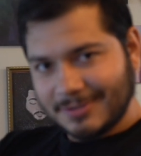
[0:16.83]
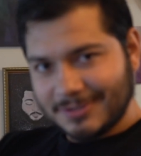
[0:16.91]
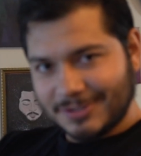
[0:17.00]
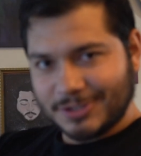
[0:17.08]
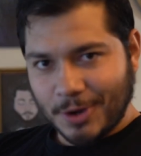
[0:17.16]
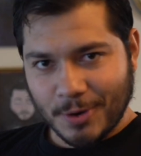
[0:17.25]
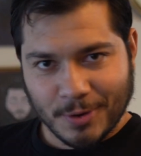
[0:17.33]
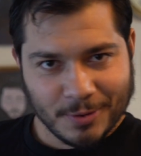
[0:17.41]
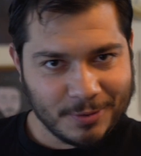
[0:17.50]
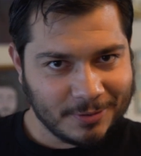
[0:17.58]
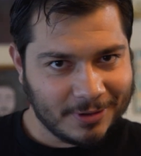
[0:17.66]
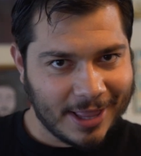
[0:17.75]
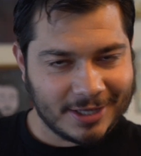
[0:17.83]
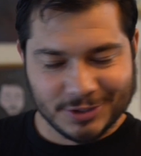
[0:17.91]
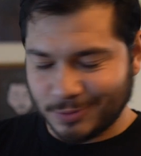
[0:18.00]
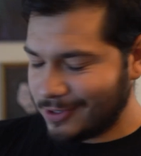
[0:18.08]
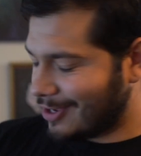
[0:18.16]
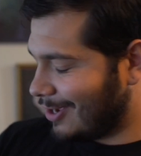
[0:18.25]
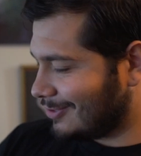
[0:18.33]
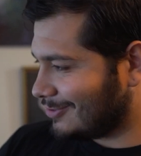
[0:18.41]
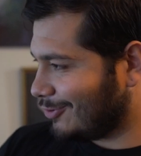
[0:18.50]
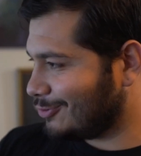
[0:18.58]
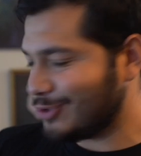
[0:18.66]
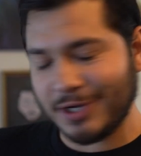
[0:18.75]
So, last week I
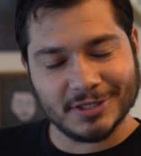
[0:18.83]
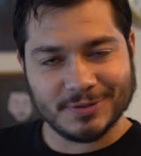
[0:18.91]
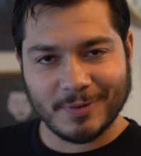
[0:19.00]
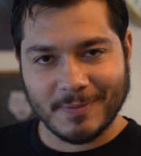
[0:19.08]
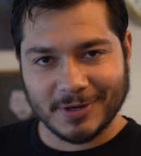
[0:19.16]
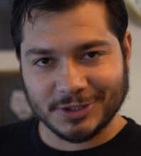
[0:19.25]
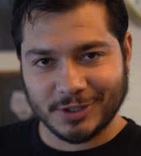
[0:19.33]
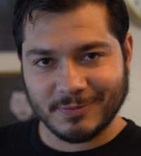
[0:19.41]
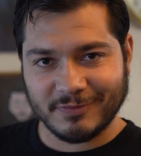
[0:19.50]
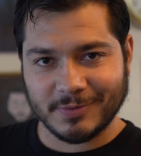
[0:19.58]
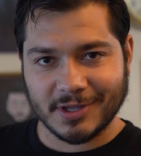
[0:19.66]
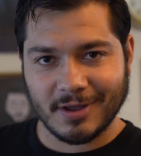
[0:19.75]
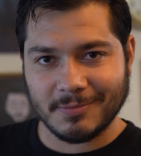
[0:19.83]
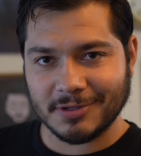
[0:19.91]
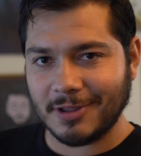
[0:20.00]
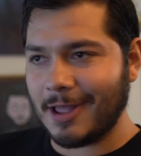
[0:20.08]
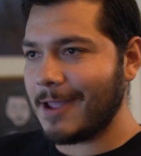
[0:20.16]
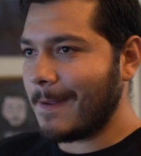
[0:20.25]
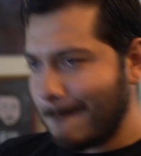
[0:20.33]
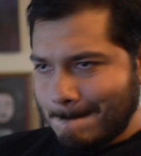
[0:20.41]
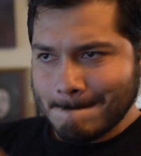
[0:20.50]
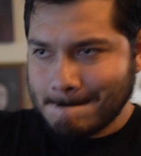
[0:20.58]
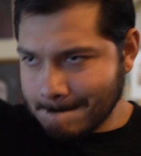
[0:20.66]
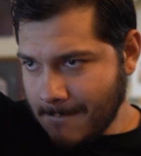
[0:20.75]
told you guys about my dream of becoming like
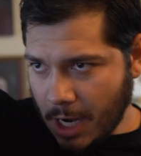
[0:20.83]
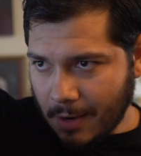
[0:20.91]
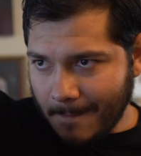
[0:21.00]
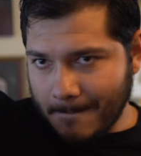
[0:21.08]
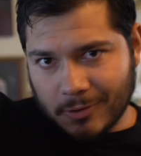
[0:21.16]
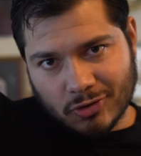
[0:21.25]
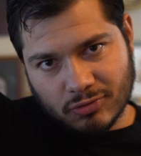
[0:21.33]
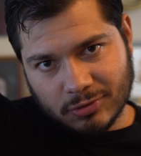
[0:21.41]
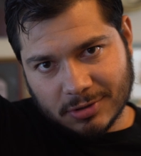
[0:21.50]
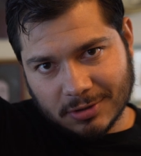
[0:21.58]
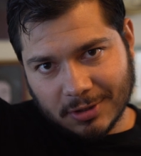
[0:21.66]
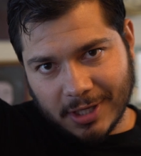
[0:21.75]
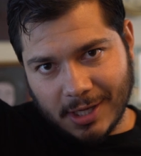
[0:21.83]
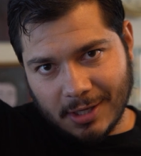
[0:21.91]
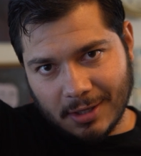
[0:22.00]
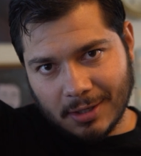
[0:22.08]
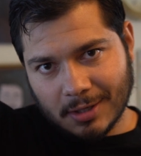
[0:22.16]
Bruce Lee.